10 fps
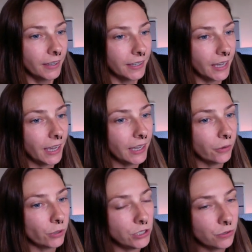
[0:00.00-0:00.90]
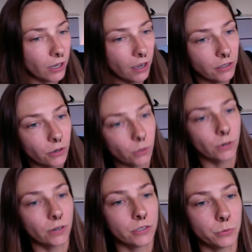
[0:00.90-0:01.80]
Okay, when you cut
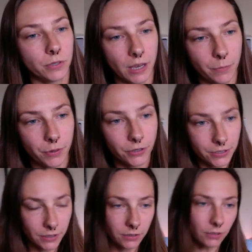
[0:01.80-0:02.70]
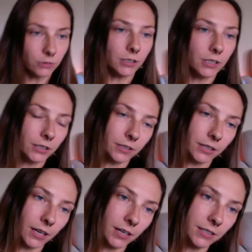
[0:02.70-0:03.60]
cords, will that person no longer
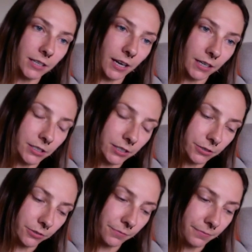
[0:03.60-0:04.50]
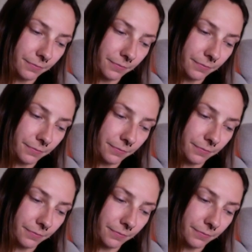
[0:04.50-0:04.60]
contact you?